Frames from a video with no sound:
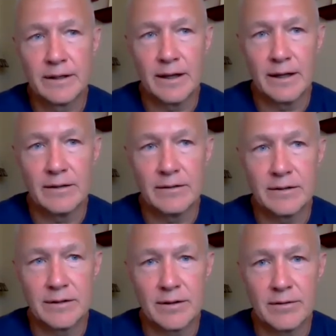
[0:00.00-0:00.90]
get
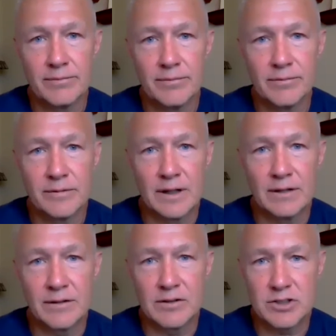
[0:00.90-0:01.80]
into the
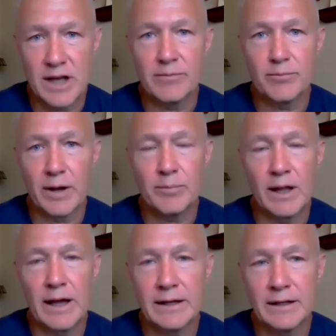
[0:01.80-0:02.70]
jet
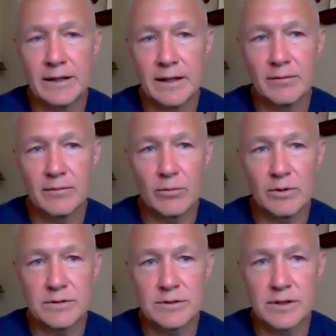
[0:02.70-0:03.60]
pipeline, and then
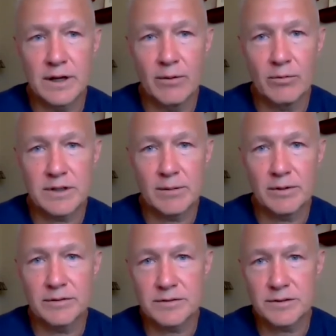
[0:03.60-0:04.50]
was able
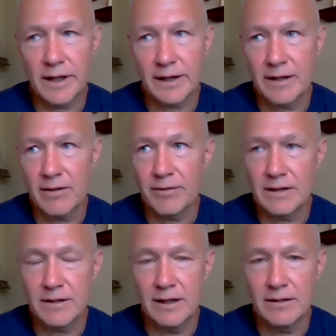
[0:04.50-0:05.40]
to select
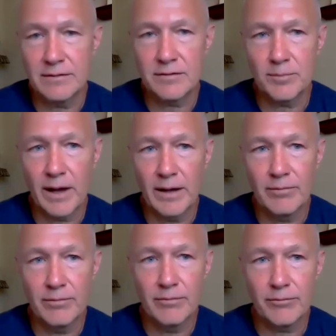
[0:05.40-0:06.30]
F-18s as my
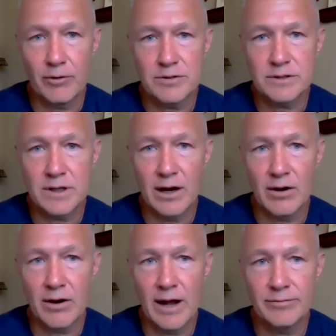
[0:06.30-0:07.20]
first
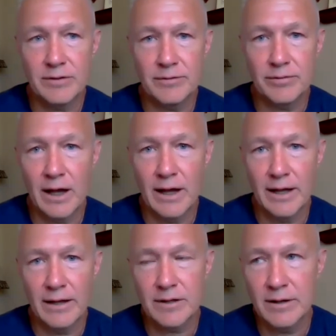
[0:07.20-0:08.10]
aircraft to fly
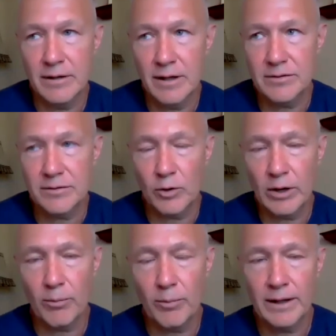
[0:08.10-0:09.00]
as a
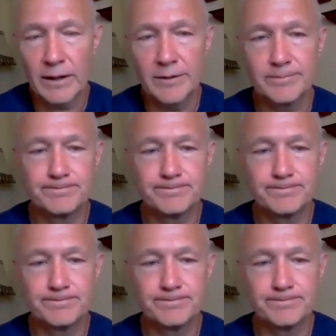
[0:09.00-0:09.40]
Marine Corps pilot.